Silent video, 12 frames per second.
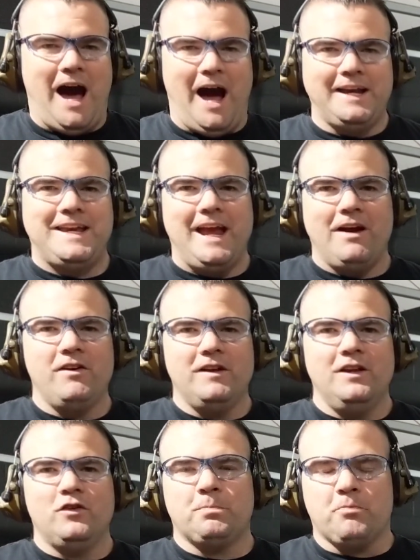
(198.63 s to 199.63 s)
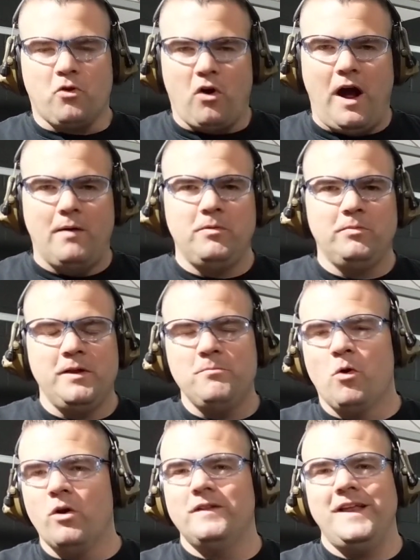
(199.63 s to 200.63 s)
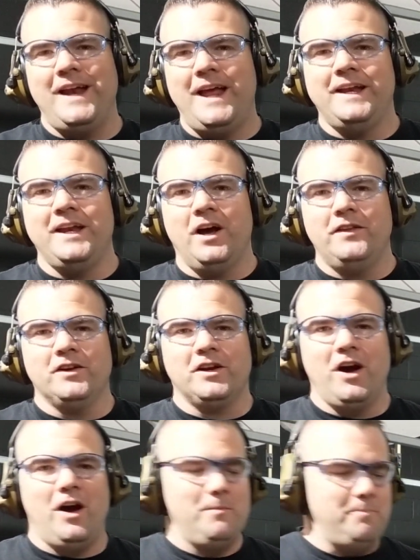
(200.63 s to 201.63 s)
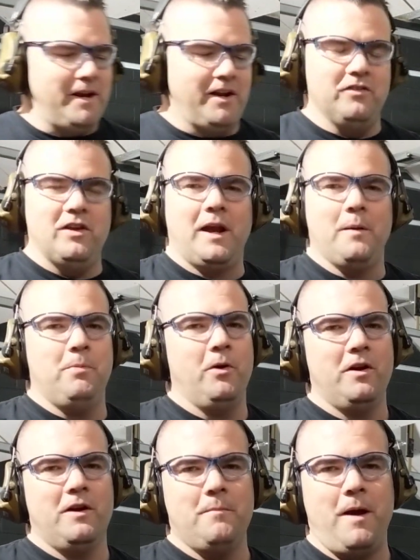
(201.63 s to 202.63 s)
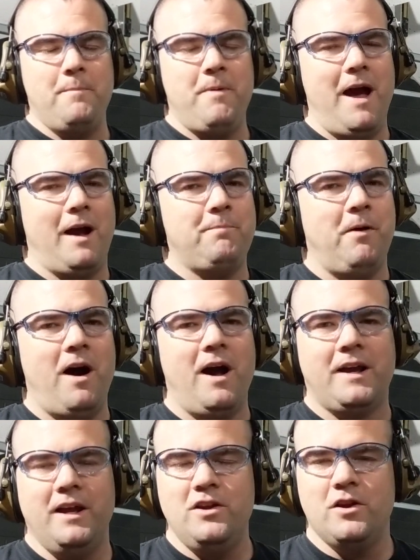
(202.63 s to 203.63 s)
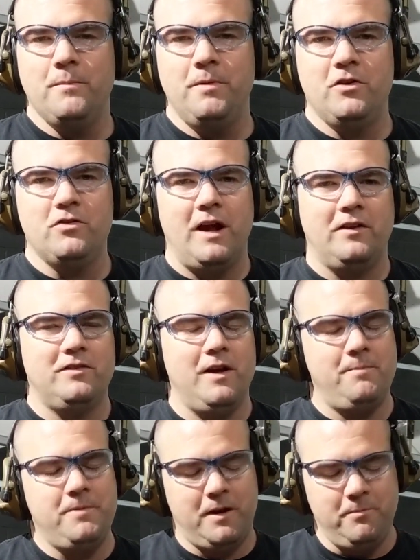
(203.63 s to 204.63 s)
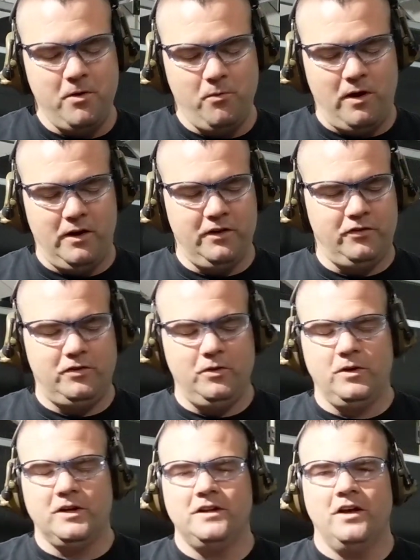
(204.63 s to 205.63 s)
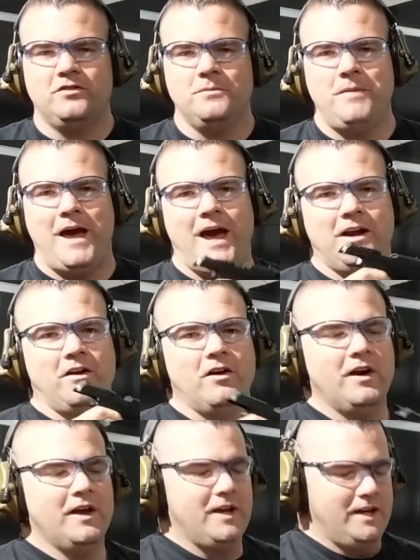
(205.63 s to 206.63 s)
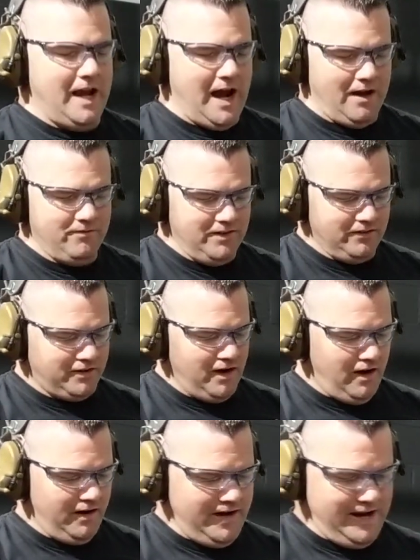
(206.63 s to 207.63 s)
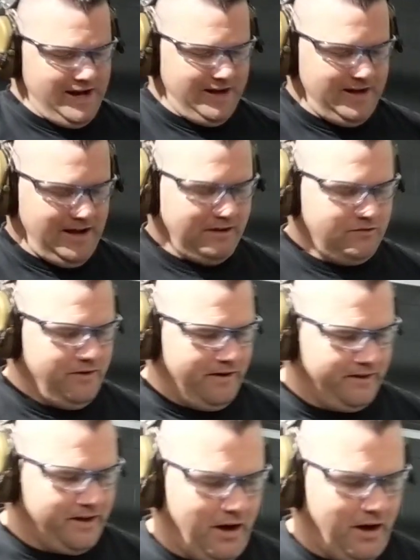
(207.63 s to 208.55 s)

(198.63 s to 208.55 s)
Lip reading: I carry this probably more than any other gun because I could put it in my back pocket. You could be dressed up, you could be wearing a suit, it doesn't matter. You have this gun and it's very